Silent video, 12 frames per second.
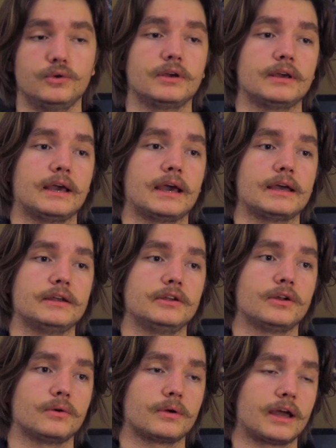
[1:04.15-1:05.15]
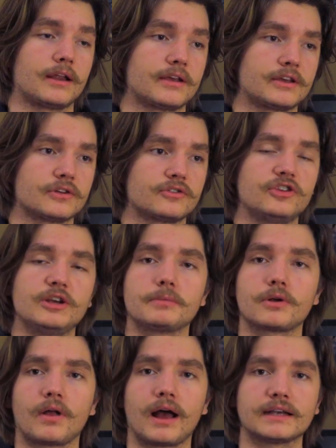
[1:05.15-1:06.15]
You can get, kind of like your cheap
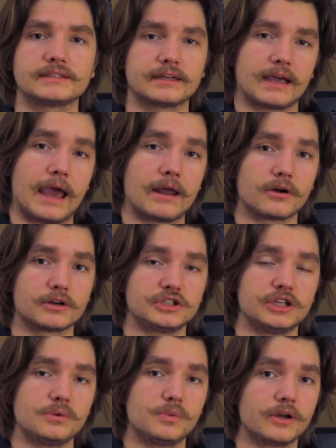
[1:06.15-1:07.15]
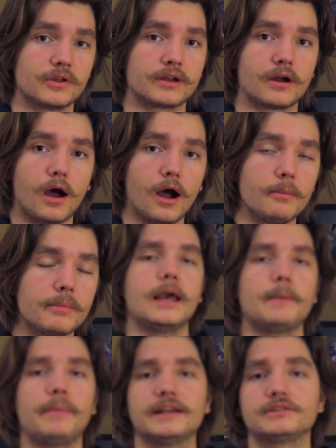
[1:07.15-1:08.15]
classic NRG wheel and hub.
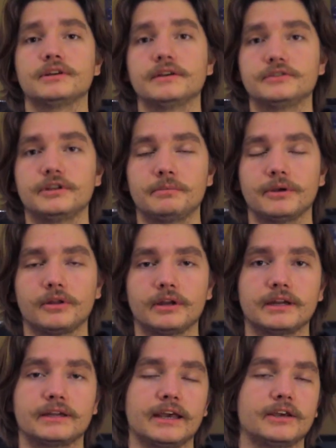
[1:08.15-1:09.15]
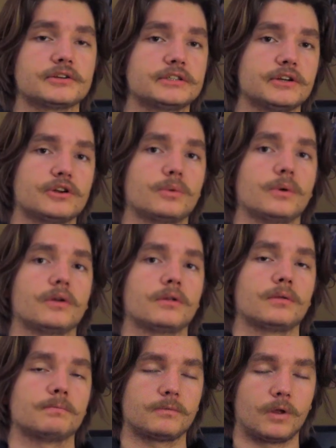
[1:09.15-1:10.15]
It basically gives you the ability to take your steering wheel
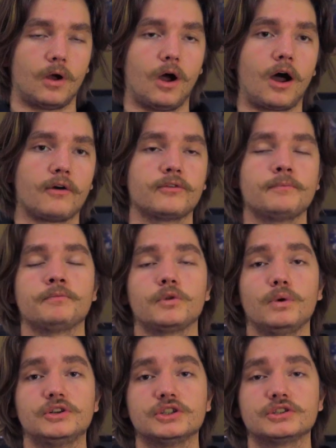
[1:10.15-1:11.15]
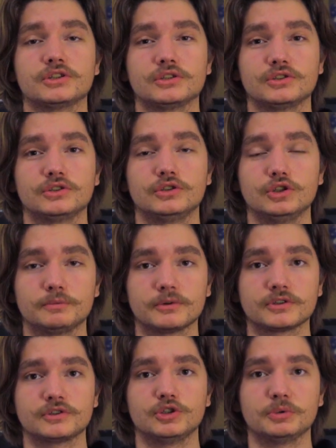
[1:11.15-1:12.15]
off, which is
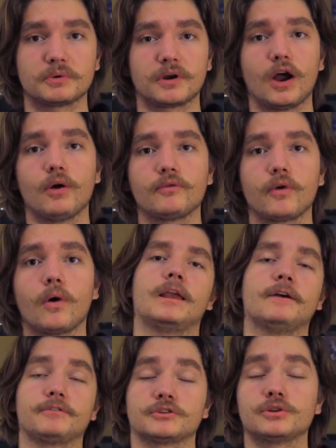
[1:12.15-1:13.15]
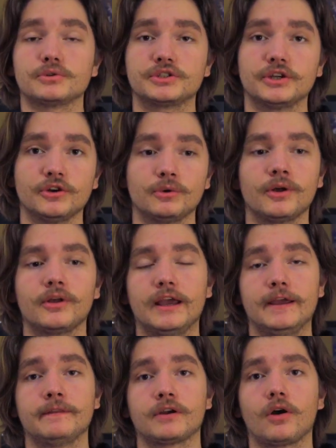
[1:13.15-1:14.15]
super helpful. If there's no steering wheel
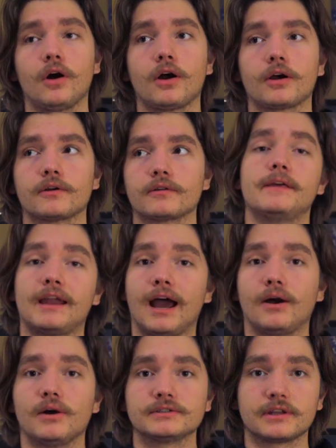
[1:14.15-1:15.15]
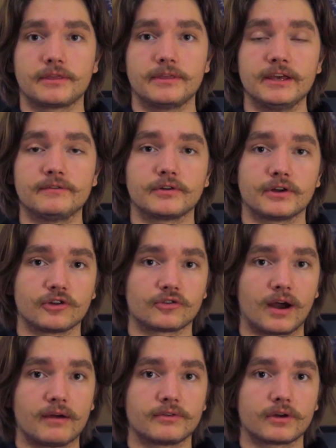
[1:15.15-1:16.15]
in the car, then how is a thief going to
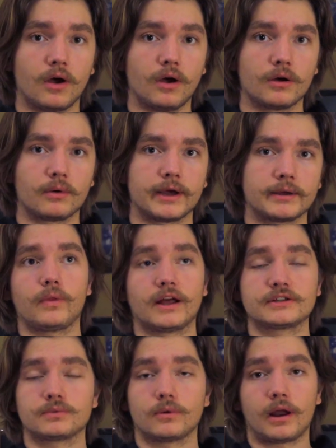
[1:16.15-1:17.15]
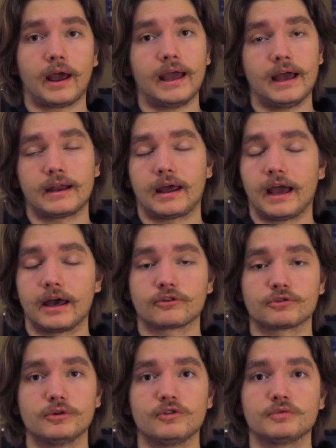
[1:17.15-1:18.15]
drive the car away? That's what I had. I had a
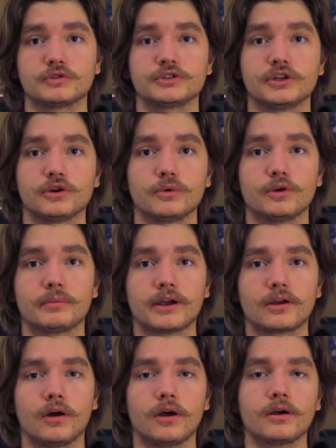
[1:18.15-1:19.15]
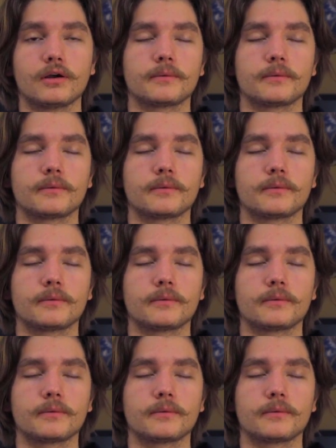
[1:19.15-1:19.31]
removable steering wheel in my car.